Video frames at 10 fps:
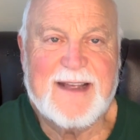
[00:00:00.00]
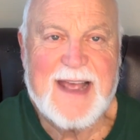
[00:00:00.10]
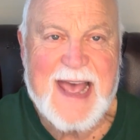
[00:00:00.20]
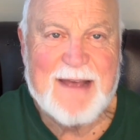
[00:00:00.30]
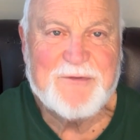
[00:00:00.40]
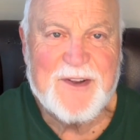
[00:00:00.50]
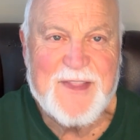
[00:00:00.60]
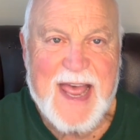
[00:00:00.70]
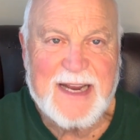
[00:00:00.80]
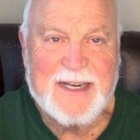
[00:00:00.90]
after
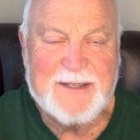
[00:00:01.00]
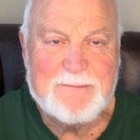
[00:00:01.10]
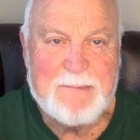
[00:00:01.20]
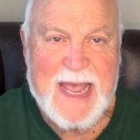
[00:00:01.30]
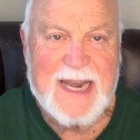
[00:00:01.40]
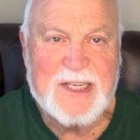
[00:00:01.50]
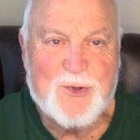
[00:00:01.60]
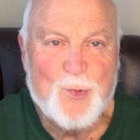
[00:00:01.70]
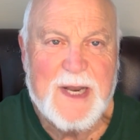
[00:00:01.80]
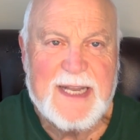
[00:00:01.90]
that man
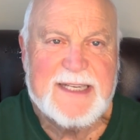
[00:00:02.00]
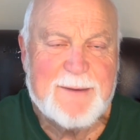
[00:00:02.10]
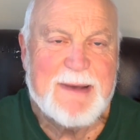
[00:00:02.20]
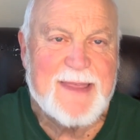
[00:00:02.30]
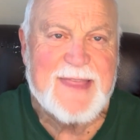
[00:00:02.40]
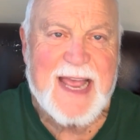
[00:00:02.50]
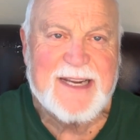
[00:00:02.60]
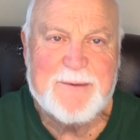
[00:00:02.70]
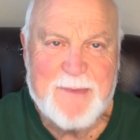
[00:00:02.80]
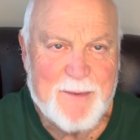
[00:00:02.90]
is willing to make
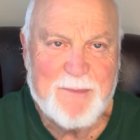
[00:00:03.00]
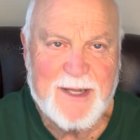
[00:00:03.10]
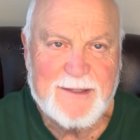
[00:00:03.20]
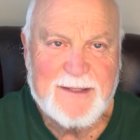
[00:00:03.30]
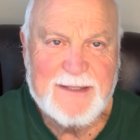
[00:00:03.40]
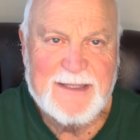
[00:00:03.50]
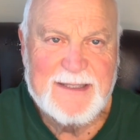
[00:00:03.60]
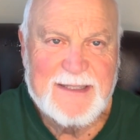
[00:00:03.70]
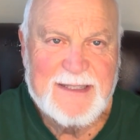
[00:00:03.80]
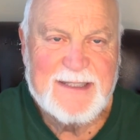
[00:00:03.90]
that commitment
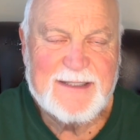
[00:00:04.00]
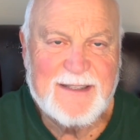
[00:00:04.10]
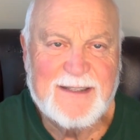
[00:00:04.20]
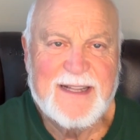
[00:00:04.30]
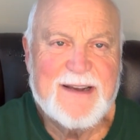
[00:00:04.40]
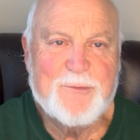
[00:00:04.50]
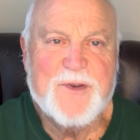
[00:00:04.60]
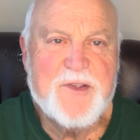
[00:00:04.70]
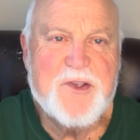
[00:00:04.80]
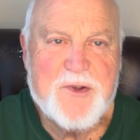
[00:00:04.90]
to live
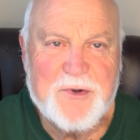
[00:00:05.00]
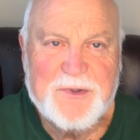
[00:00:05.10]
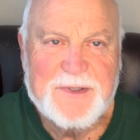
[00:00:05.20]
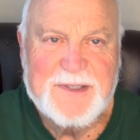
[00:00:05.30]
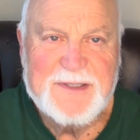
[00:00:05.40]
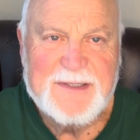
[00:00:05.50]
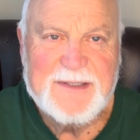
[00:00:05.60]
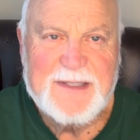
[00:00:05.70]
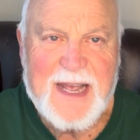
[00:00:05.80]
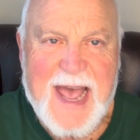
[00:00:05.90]
with you
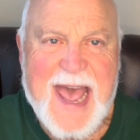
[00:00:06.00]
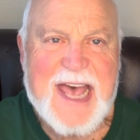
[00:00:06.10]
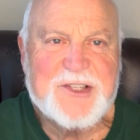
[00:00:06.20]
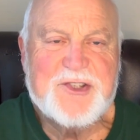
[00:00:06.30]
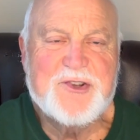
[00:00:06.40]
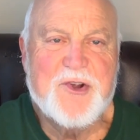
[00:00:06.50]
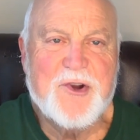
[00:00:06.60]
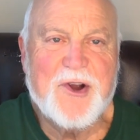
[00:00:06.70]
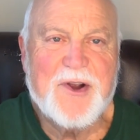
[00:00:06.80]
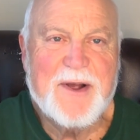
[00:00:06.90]
as
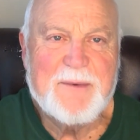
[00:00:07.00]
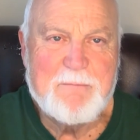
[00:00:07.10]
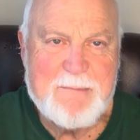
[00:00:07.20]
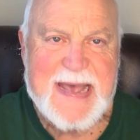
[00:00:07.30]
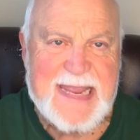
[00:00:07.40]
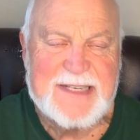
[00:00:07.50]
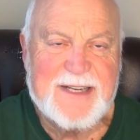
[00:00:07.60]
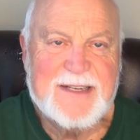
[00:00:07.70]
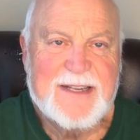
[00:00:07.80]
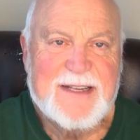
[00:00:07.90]
your
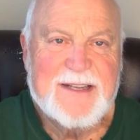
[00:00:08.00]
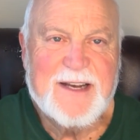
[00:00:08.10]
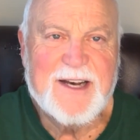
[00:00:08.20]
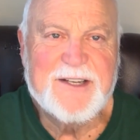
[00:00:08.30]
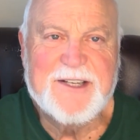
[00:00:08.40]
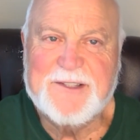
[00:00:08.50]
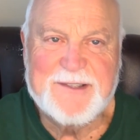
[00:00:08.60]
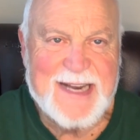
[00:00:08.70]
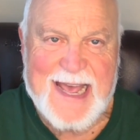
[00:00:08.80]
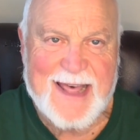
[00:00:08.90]
mate until
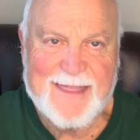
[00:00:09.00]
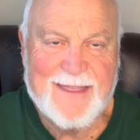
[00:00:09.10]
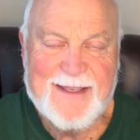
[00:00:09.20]
death,